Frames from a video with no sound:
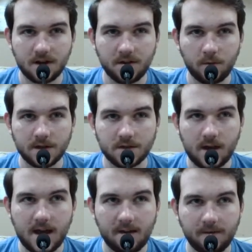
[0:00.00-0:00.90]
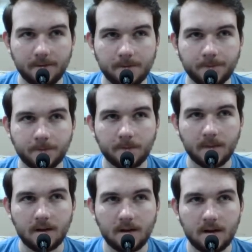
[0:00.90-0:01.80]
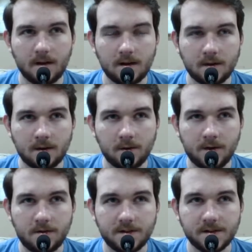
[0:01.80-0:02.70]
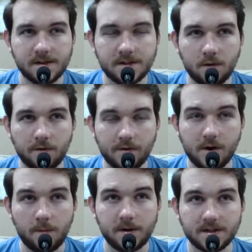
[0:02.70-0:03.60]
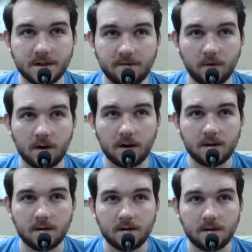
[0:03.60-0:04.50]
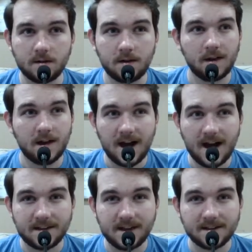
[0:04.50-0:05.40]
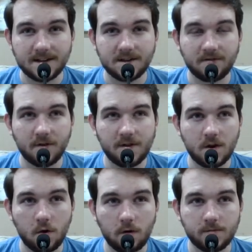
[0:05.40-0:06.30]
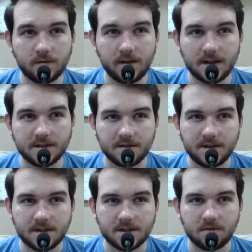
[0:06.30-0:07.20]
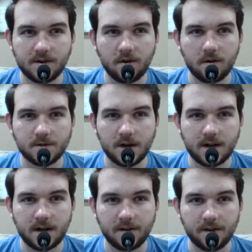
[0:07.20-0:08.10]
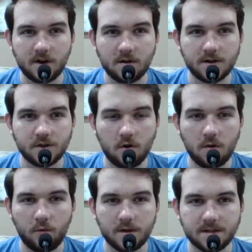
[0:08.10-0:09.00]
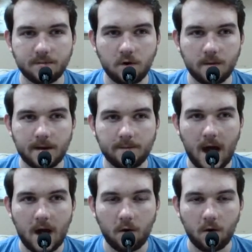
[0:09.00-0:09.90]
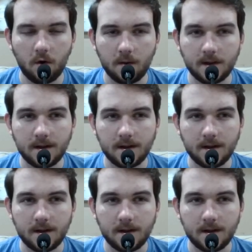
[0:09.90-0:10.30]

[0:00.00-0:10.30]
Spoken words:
the ones we have. Oh, what do you think these 3 openings are for? I think these are for the orbs we've gotten. So these 3 orbs right here, the Courage Orb, Wisdom Orb, and Power Orb.